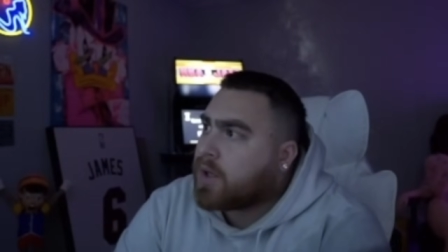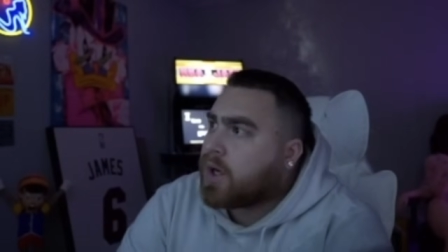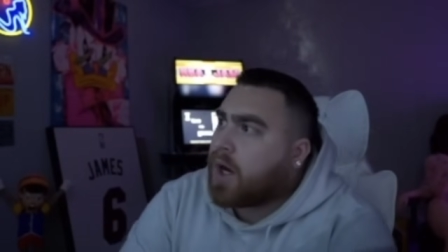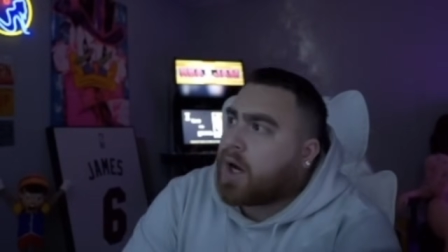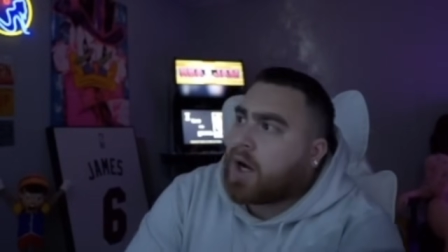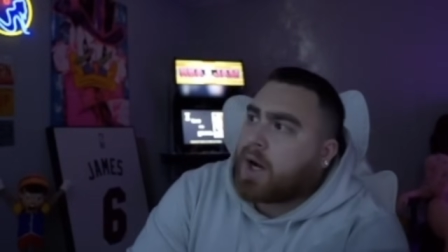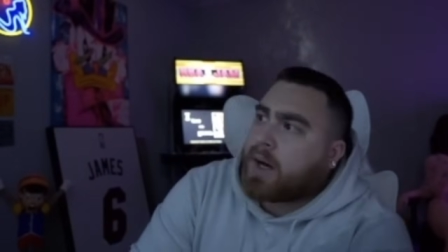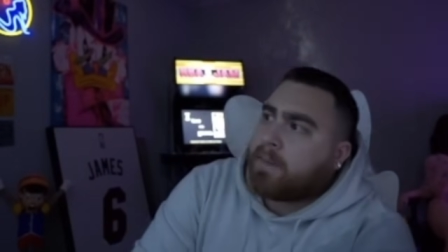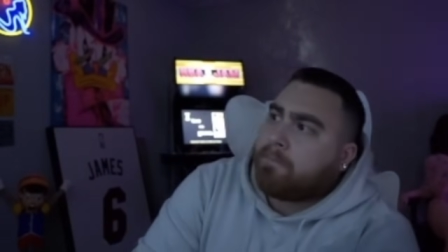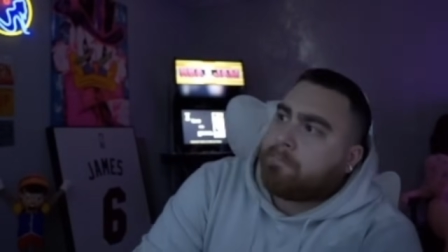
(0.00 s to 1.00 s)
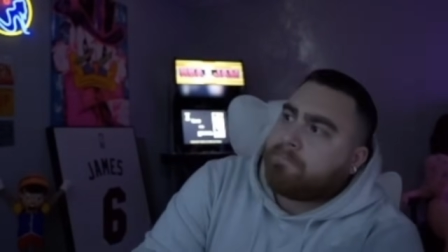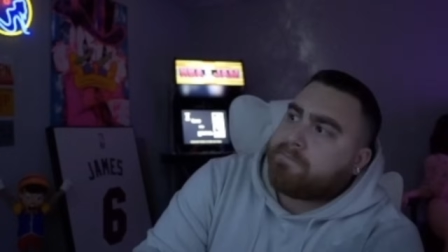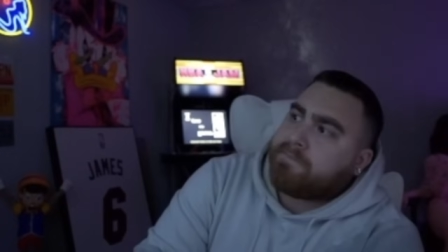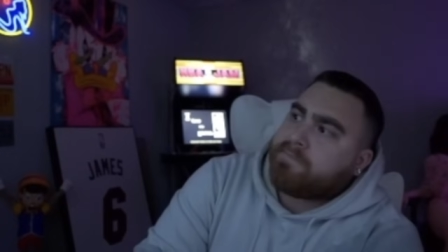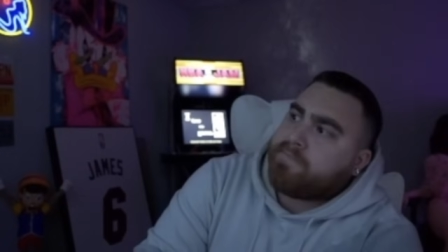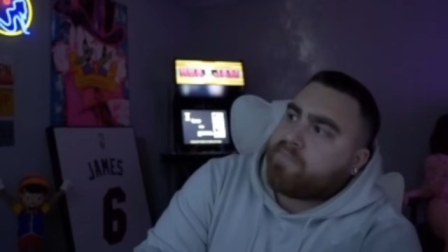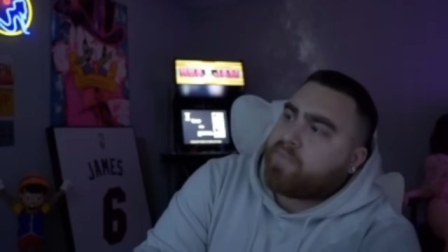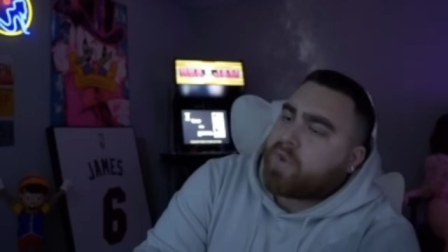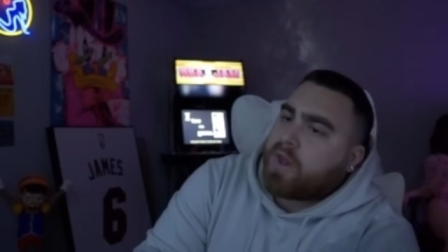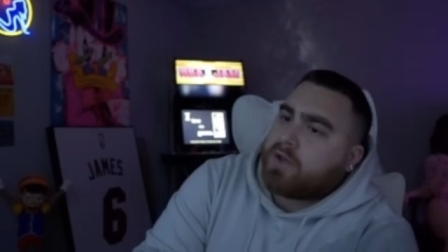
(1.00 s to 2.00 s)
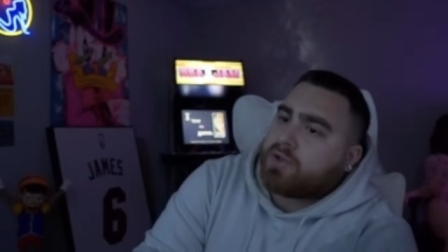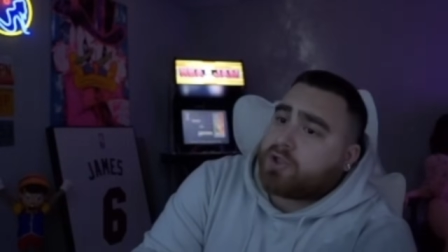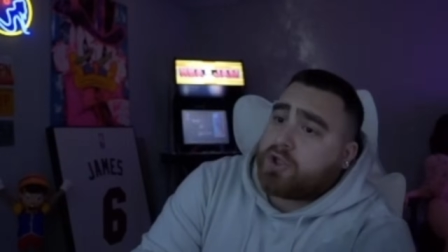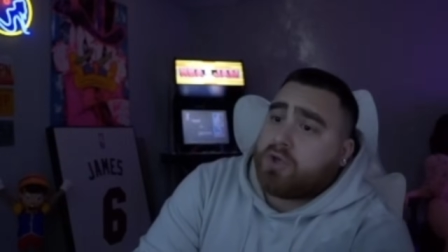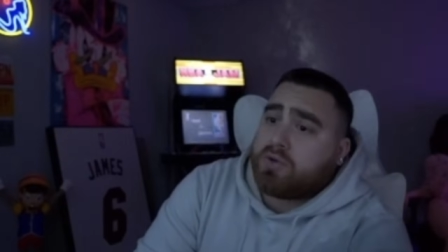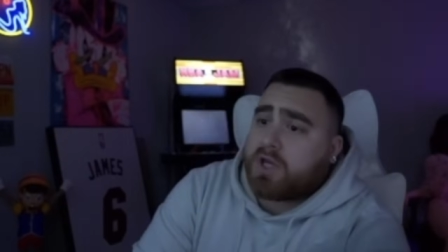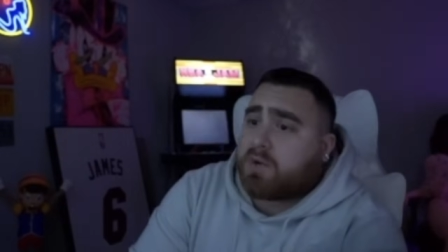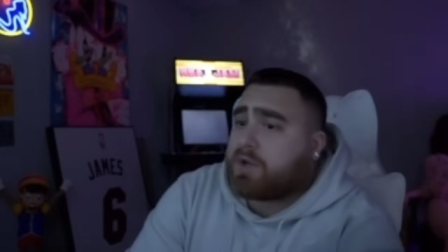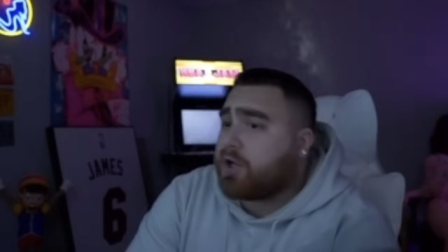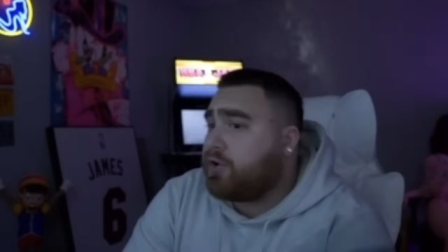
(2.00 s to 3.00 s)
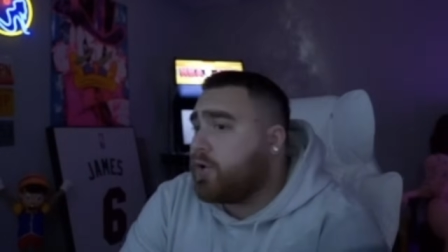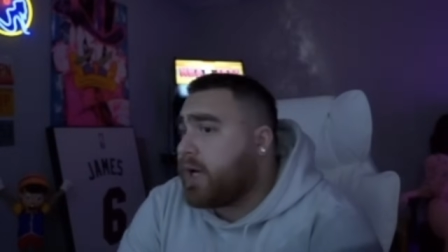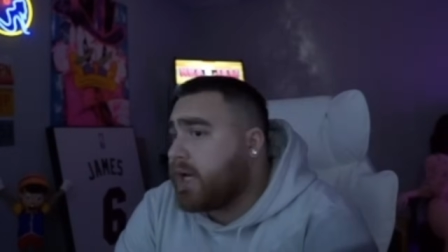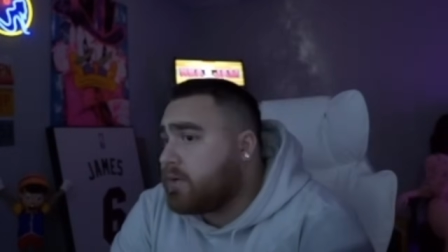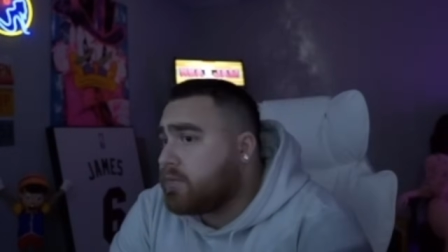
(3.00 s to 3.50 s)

Um do you think we could do it?